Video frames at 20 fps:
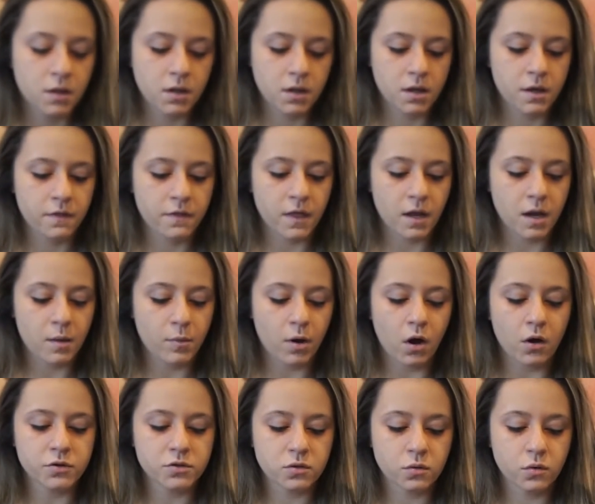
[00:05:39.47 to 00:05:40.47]
And then I'm
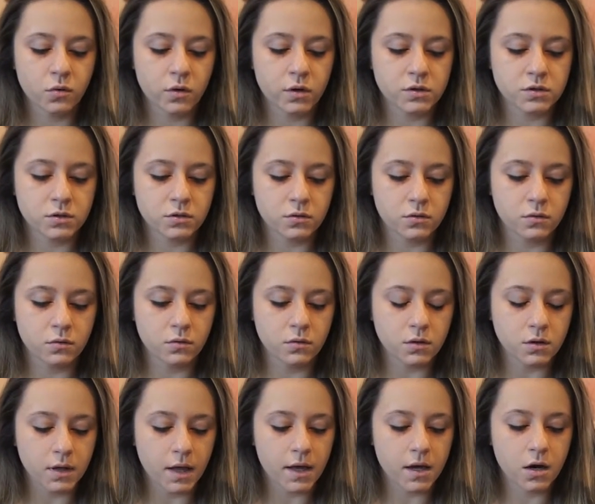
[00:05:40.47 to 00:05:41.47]
also going to
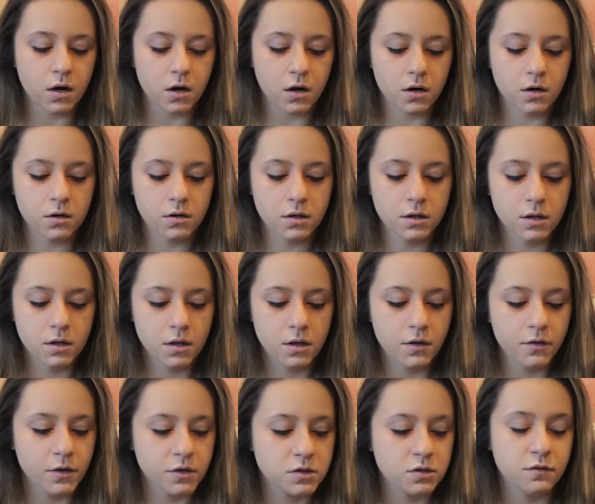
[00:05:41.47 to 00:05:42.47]
layer
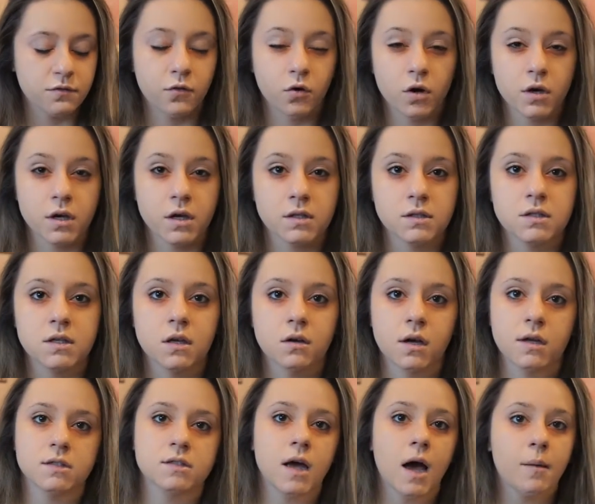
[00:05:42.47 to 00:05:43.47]
the Sephora concealer
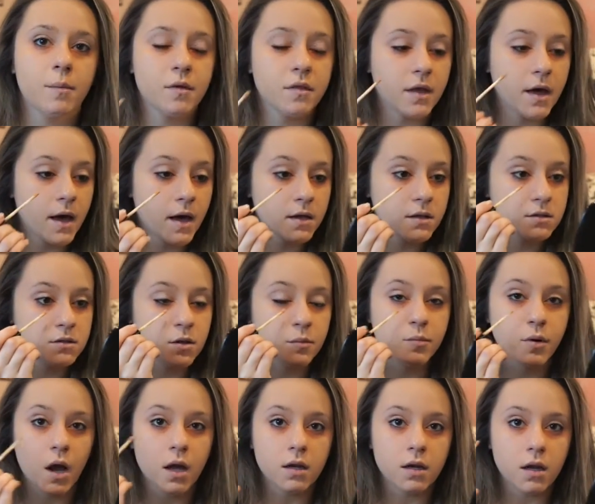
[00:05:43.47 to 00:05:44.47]
on top of that to
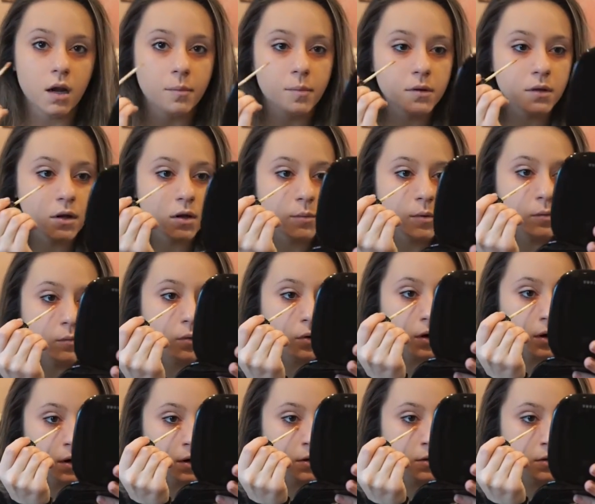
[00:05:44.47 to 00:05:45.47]
brighten it up a little bit
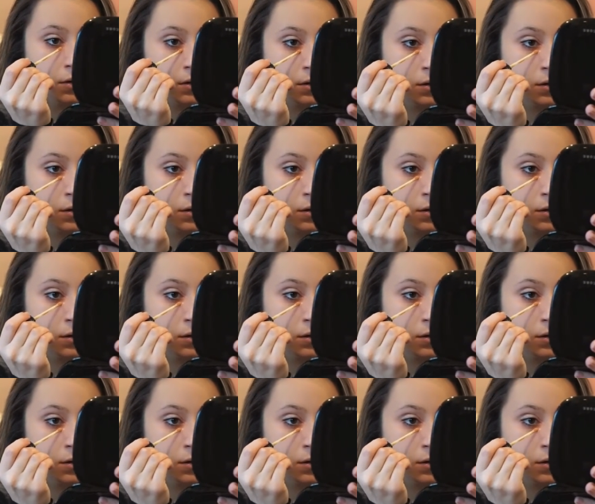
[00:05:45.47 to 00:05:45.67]
more.